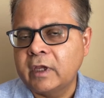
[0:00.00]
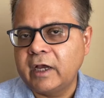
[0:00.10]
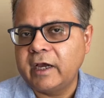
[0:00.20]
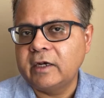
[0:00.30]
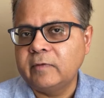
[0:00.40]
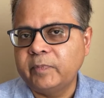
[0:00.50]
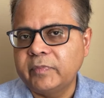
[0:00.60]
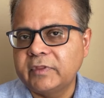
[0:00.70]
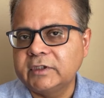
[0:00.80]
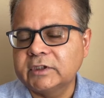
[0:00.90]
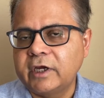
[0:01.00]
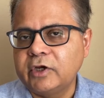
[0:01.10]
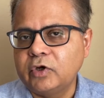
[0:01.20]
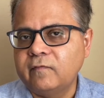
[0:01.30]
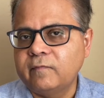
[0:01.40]
And this
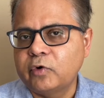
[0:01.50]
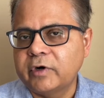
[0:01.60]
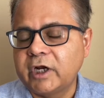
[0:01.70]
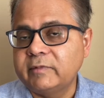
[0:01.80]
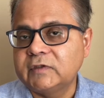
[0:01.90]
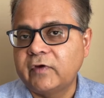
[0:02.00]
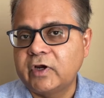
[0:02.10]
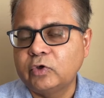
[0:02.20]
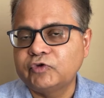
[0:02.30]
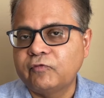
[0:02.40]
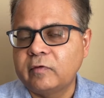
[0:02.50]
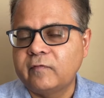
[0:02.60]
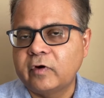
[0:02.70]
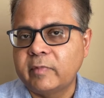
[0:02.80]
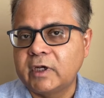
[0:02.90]
kind of program is very useful
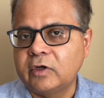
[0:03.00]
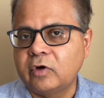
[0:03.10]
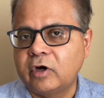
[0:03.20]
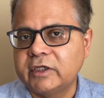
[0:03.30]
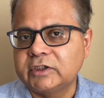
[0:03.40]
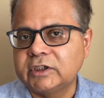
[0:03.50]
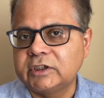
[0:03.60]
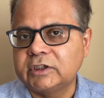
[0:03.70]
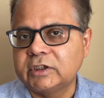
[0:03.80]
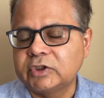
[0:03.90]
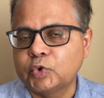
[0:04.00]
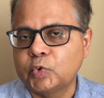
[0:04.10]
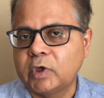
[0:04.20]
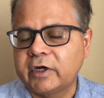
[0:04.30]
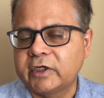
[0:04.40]
for many college teachers
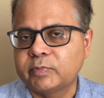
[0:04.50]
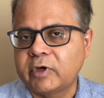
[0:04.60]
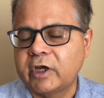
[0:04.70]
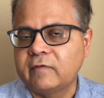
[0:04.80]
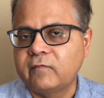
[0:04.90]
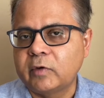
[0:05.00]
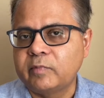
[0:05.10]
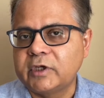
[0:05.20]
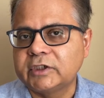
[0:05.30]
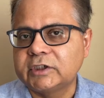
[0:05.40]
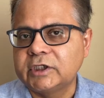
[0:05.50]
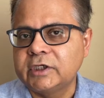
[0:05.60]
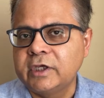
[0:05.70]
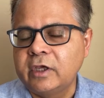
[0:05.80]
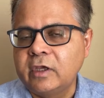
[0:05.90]
who are aspiring for a PhD,